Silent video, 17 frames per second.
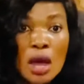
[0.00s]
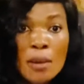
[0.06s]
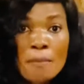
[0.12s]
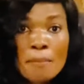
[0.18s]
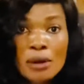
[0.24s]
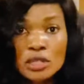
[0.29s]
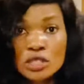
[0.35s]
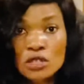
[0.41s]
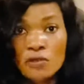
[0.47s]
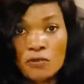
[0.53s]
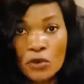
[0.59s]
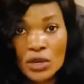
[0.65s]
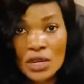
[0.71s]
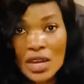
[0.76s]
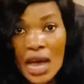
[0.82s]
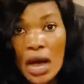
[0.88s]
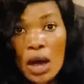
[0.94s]
but for
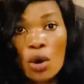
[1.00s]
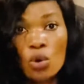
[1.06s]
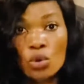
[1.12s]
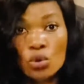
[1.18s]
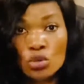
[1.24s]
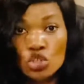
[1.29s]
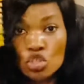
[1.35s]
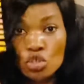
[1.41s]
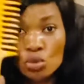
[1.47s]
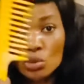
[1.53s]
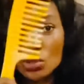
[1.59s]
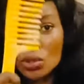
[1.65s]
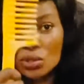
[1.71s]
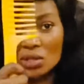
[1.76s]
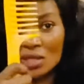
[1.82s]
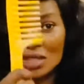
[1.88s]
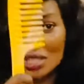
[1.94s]
now,
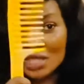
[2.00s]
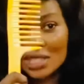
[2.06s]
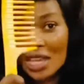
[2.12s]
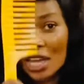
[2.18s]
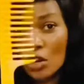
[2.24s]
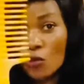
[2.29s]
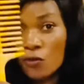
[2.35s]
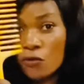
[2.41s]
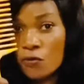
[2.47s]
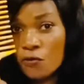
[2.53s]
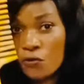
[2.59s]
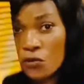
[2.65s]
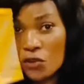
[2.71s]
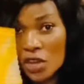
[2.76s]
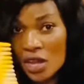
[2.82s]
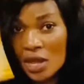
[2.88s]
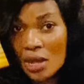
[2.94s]
use this kind of
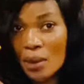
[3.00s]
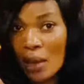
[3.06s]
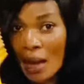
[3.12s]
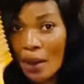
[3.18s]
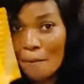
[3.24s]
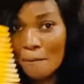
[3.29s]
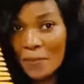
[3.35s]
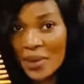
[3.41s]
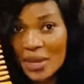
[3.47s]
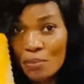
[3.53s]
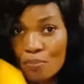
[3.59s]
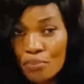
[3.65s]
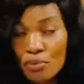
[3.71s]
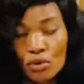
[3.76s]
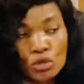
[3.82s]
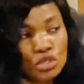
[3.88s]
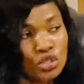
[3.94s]
free and big
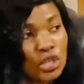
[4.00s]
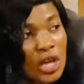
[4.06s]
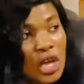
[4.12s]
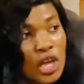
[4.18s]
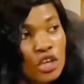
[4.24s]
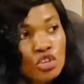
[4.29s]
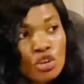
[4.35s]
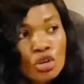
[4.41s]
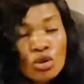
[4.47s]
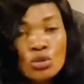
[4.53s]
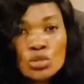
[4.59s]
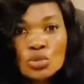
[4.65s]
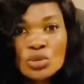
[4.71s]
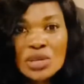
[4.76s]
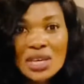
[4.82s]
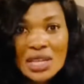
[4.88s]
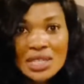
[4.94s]
brush. You're going to
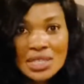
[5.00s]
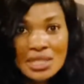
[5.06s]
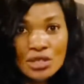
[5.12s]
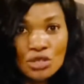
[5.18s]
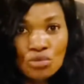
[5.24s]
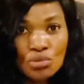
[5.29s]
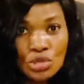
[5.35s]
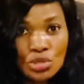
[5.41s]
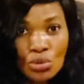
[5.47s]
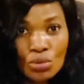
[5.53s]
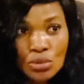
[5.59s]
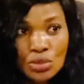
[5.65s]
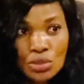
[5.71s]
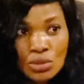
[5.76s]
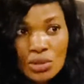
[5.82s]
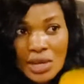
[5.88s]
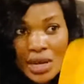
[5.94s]
get this result,
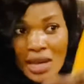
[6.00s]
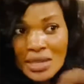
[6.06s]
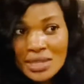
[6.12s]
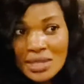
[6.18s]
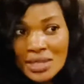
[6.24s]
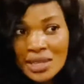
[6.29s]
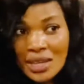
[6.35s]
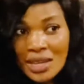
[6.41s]
guys.